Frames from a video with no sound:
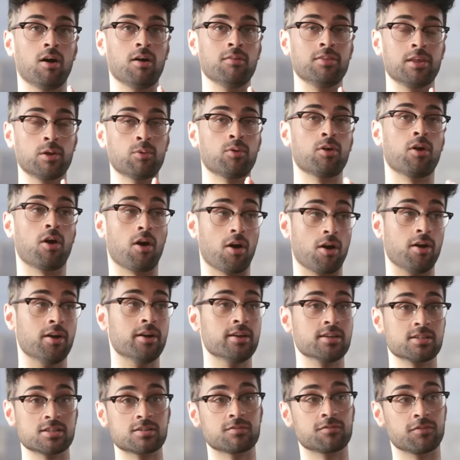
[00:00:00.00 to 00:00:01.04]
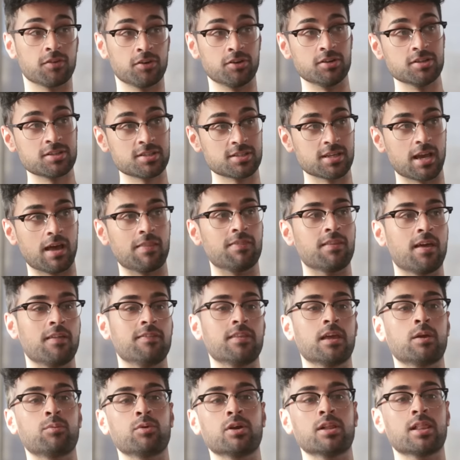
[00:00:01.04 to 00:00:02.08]
They were artists first, and then
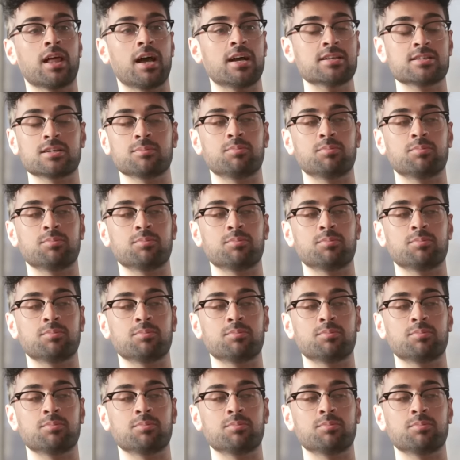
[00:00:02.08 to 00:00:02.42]
they realized